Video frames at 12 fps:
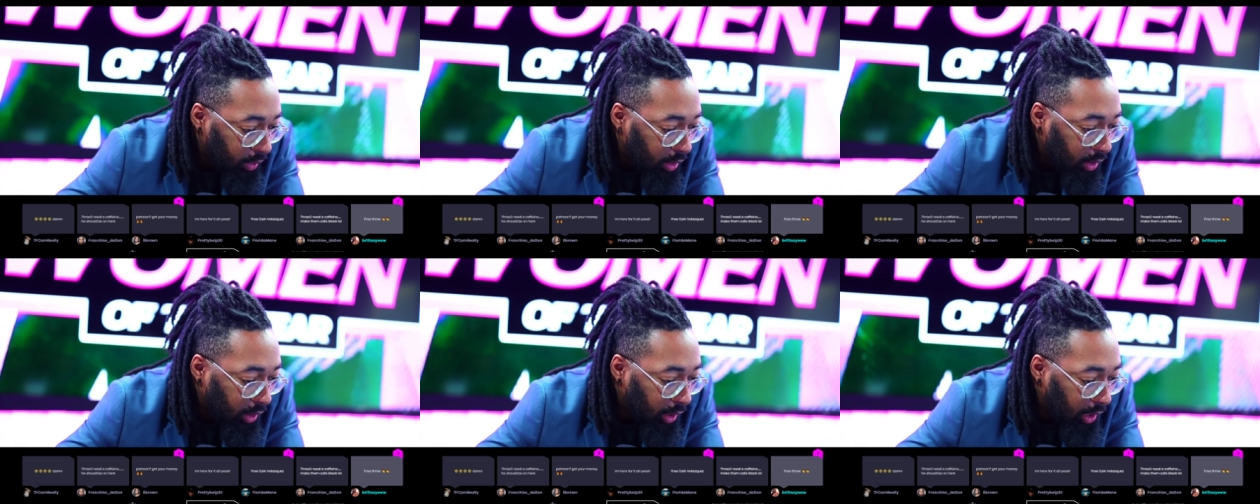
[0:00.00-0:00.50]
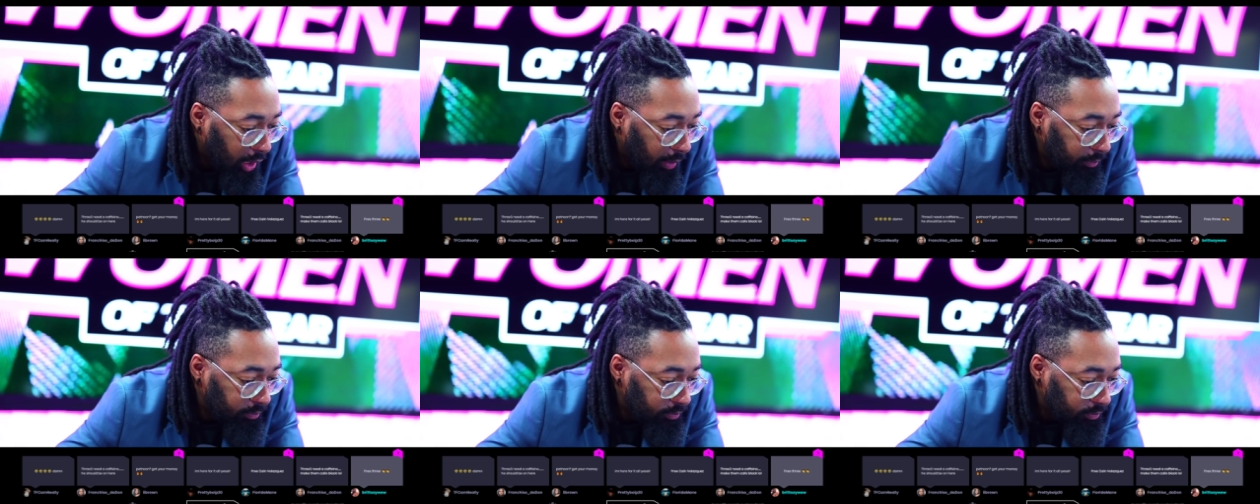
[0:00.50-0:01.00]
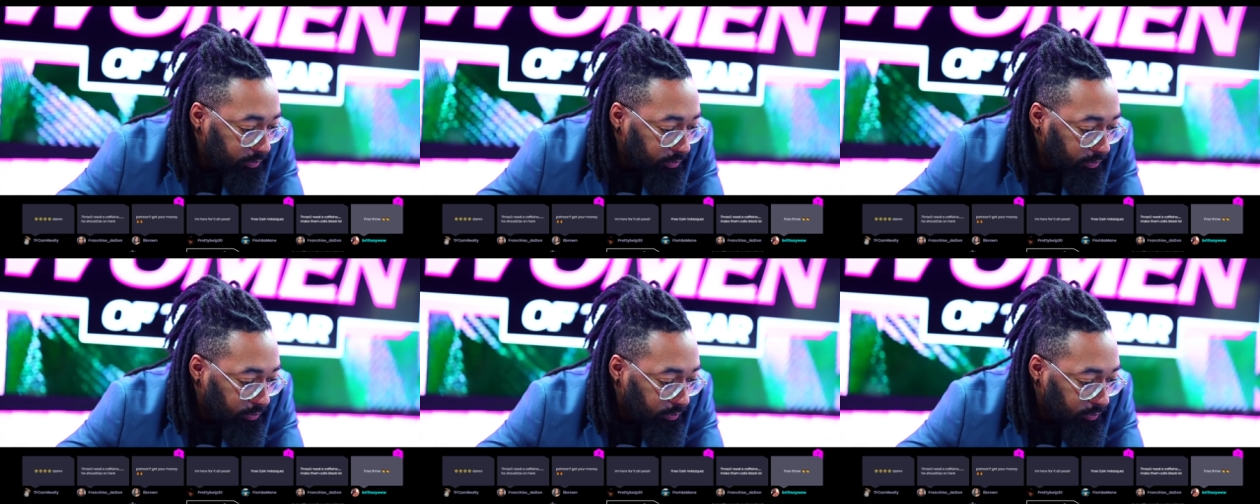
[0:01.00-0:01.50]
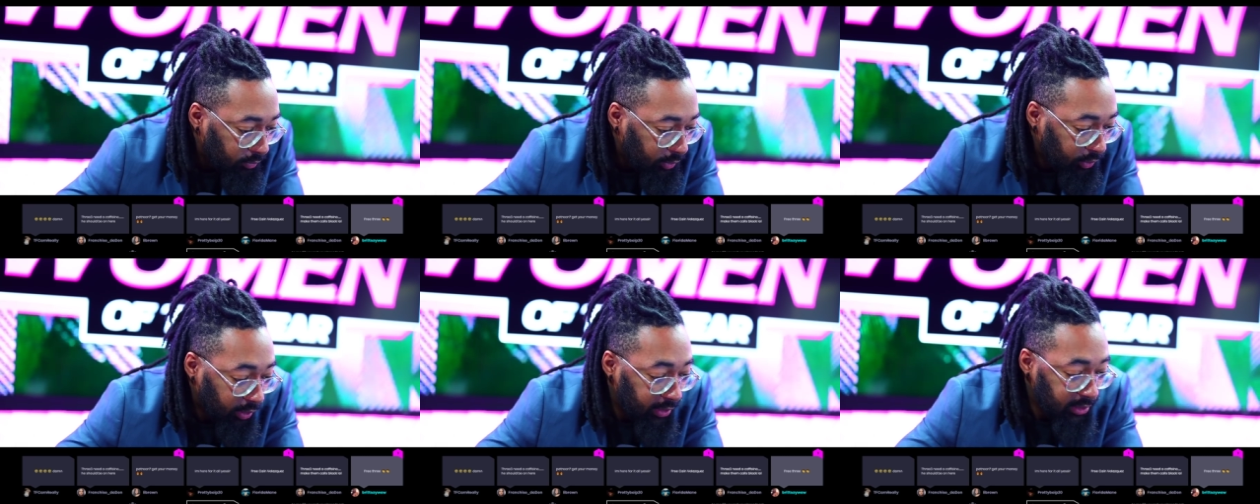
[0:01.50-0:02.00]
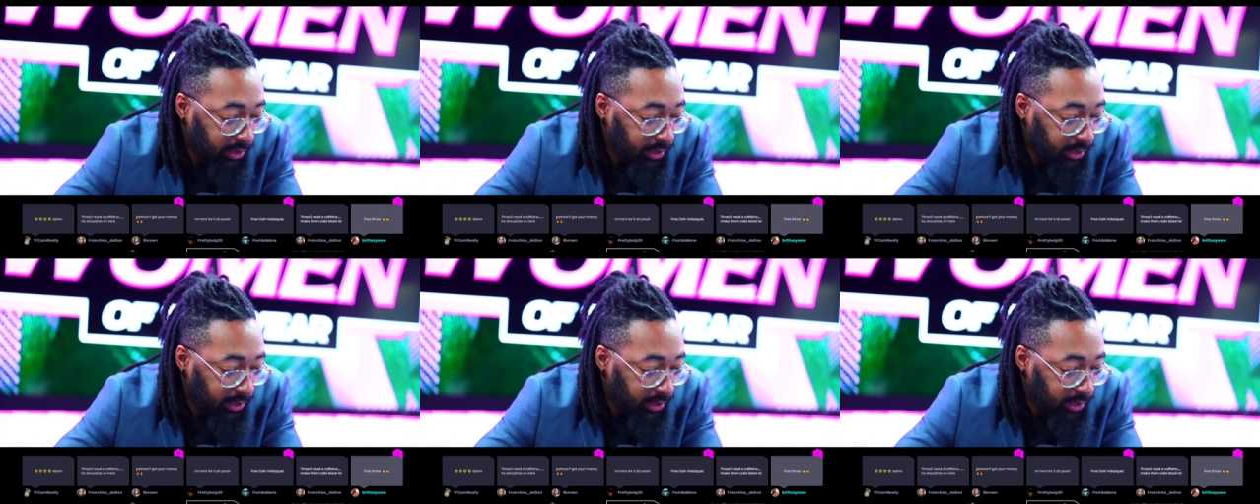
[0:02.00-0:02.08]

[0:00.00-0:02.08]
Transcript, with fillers: Um, three needs of